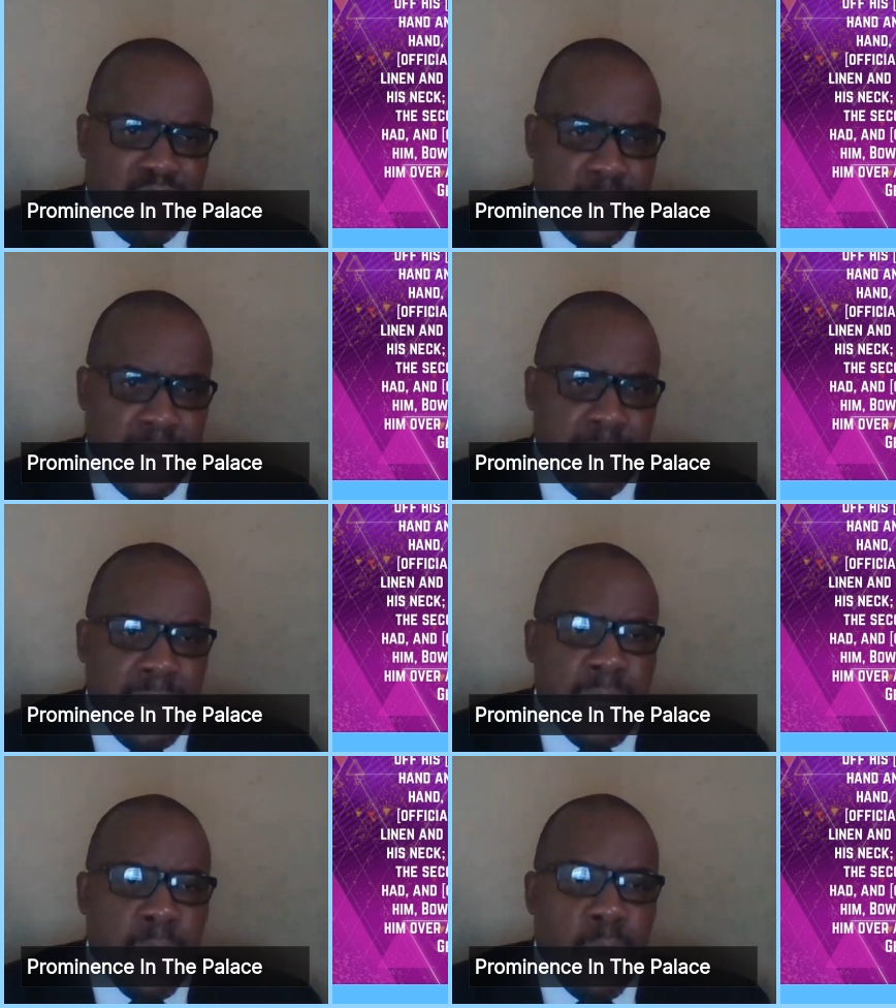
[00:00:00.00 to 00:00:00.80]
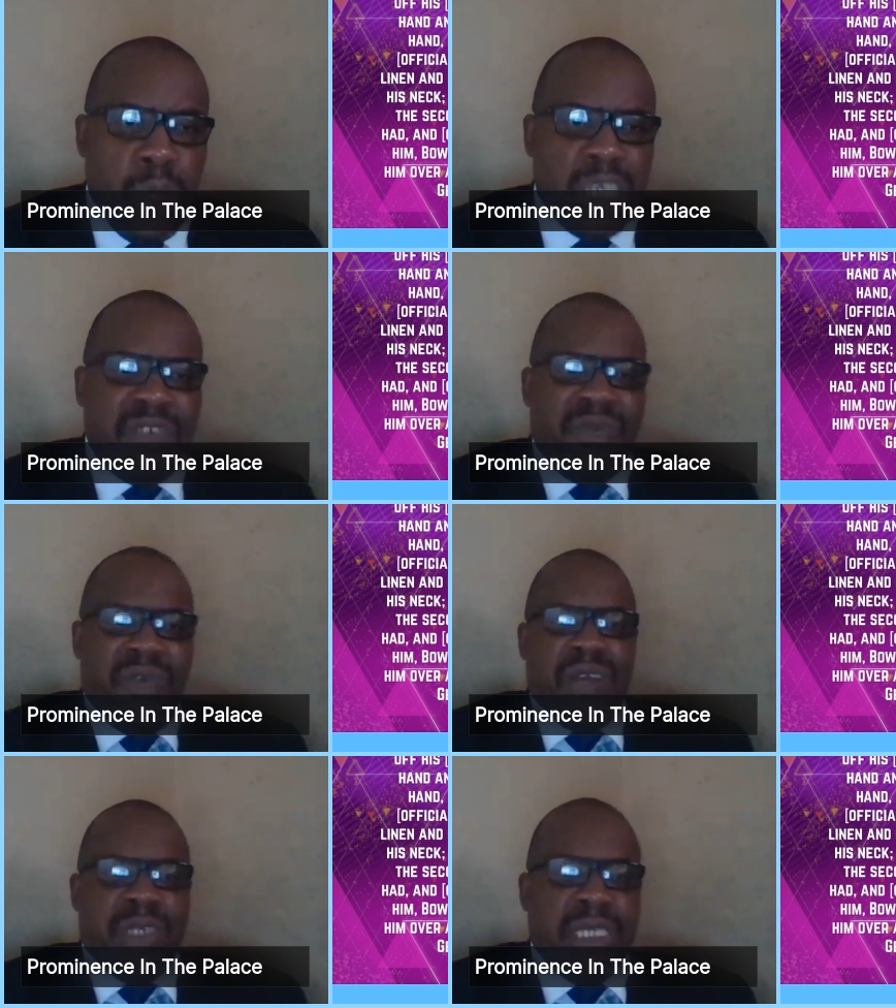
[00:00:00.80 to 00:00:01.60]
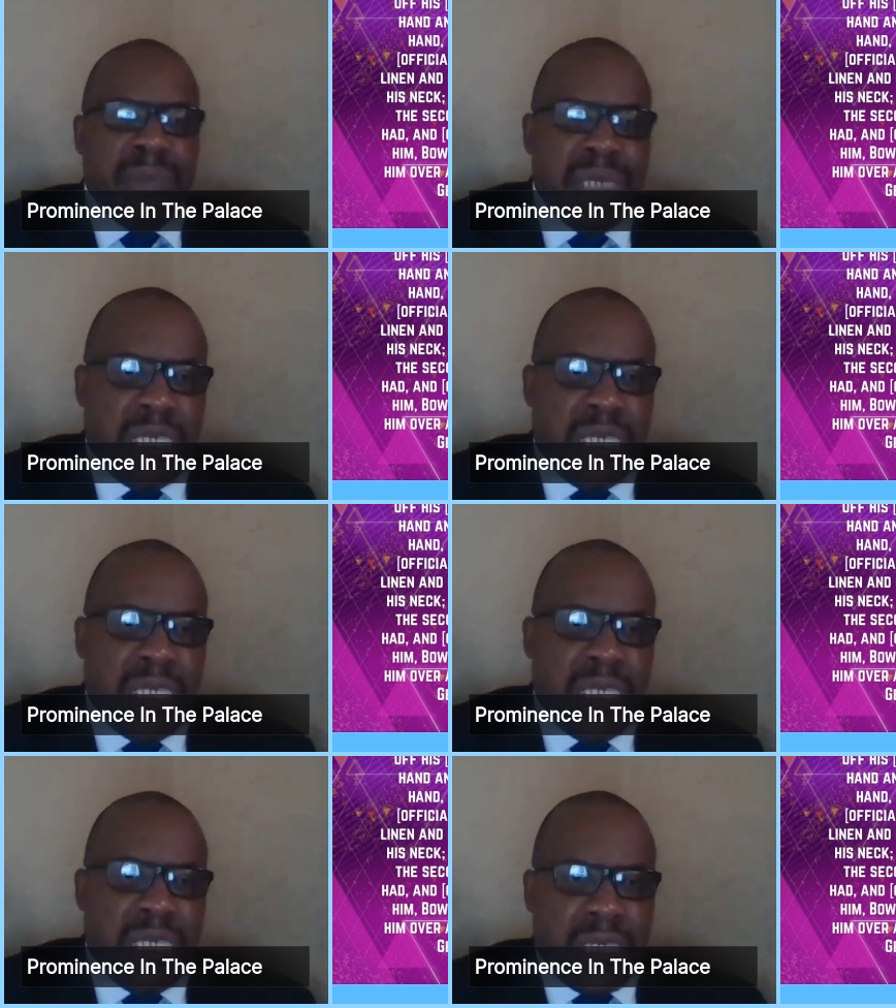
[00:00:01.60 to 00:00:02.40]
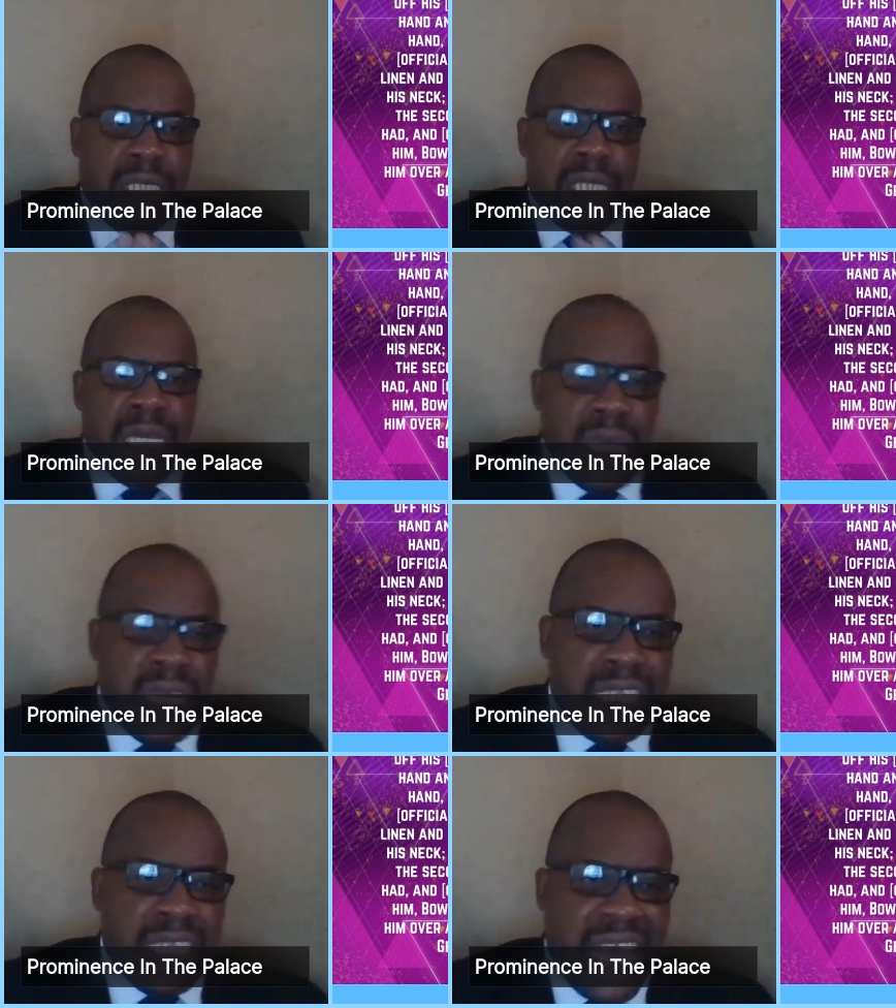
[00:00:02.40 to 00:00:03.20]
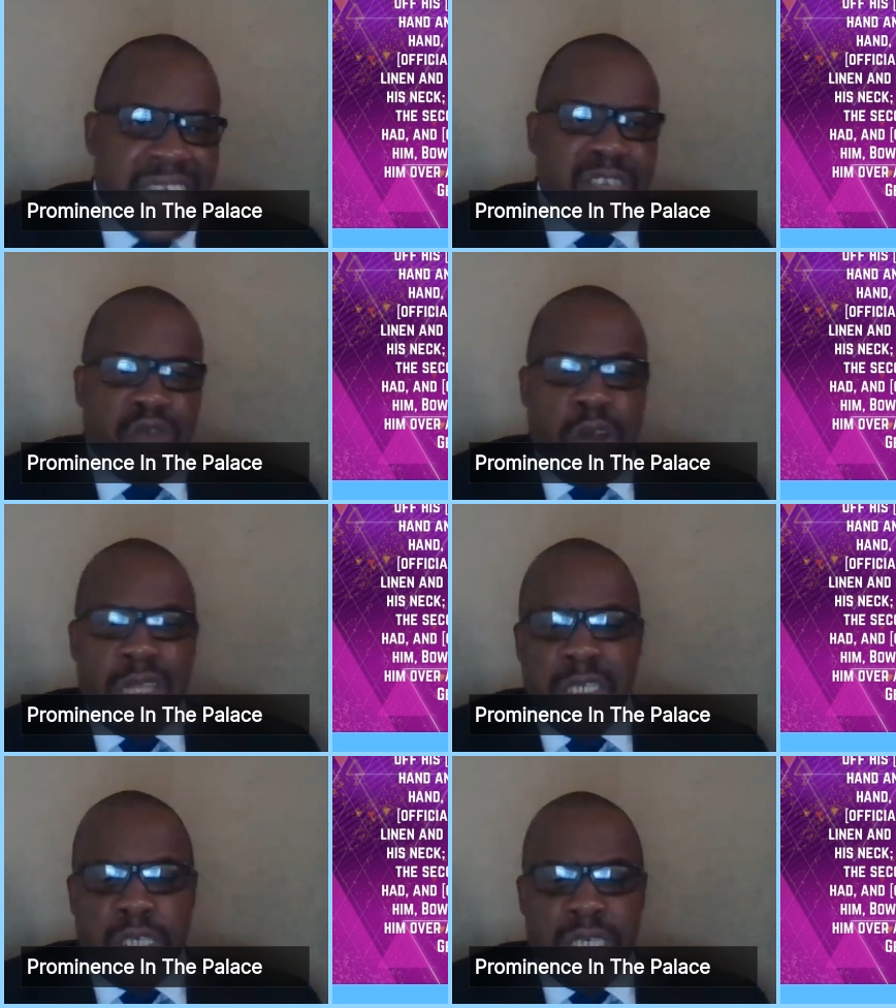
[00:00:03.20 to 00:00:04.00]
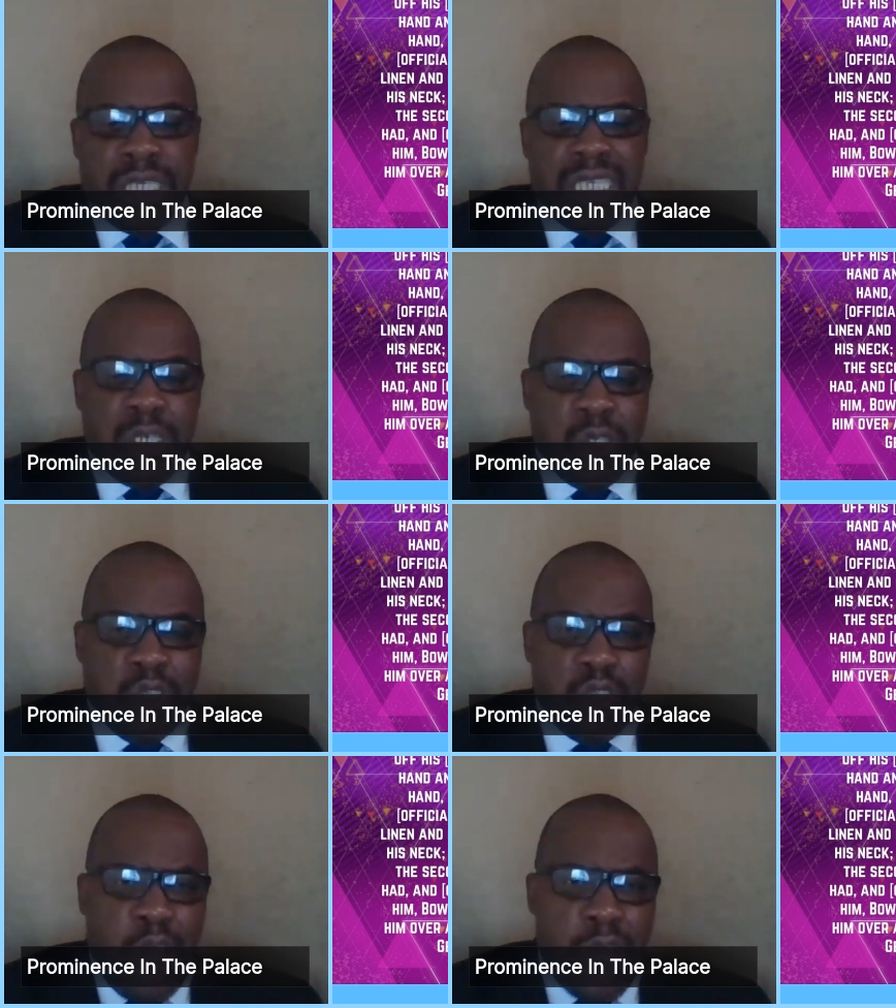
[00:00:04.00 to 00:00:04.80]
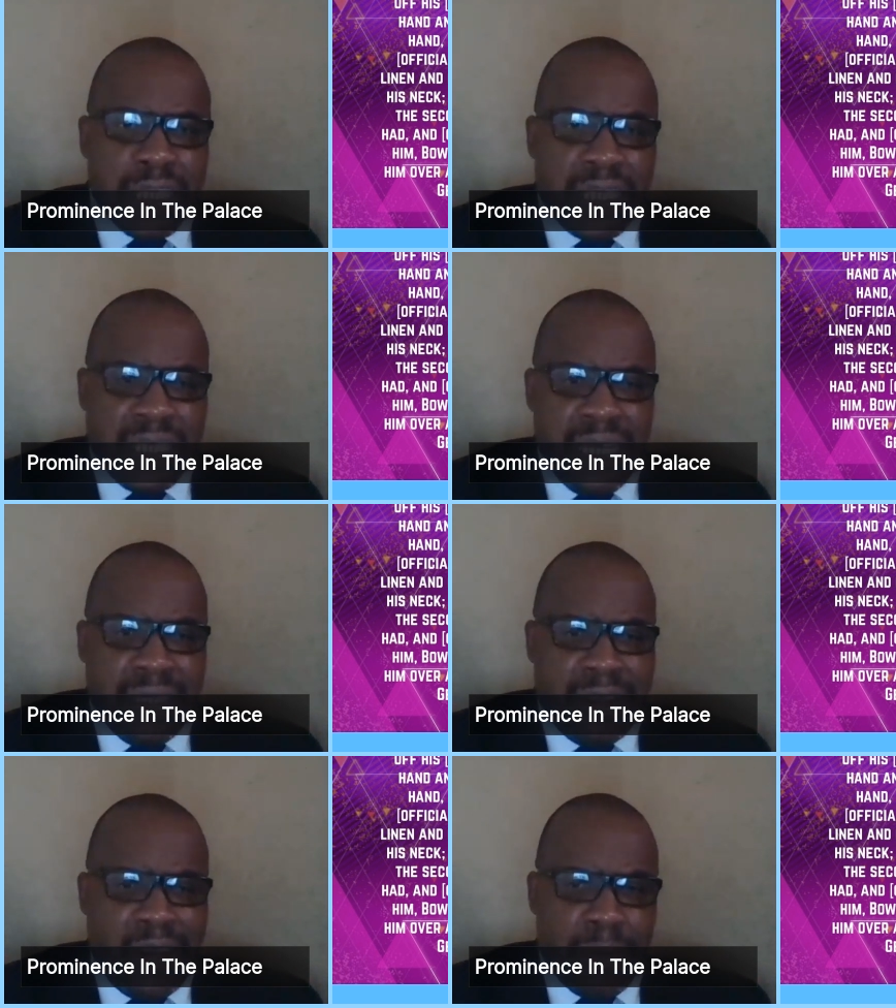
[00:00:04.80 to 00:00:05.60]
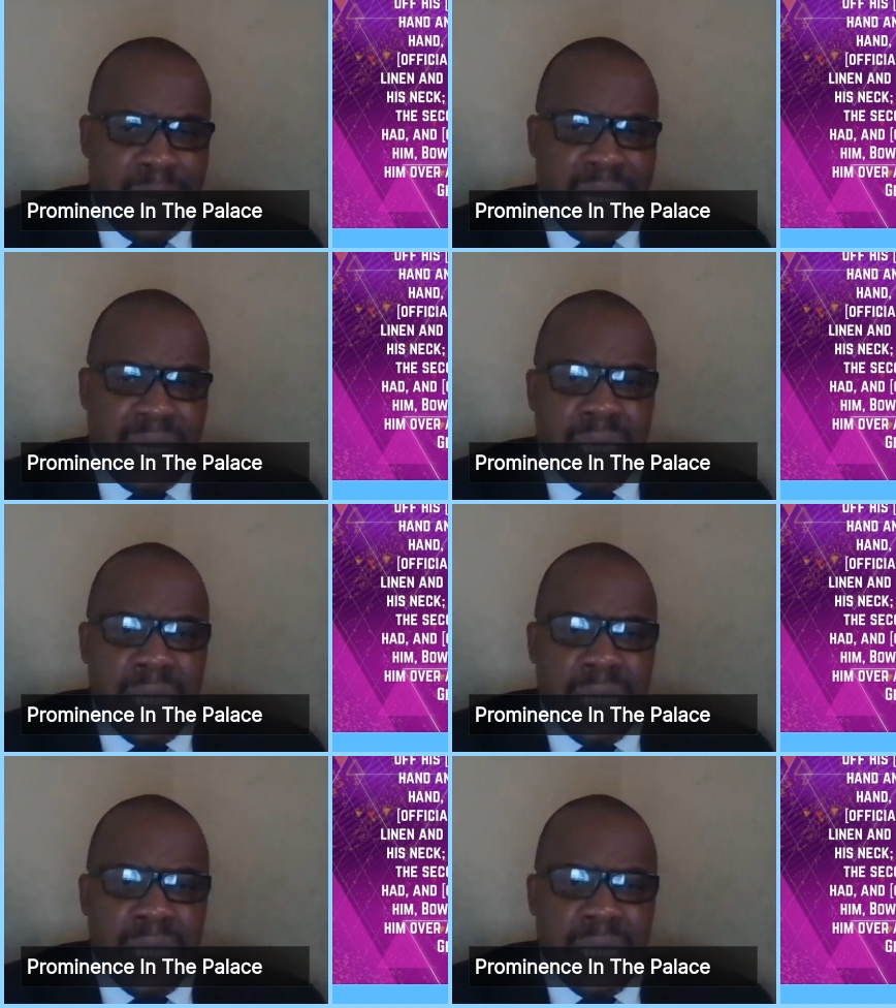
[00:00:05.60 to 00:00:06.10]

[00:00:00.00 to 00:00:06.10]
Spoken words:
a dream which Pharaoh's magicians, his astrologers, could not interpret.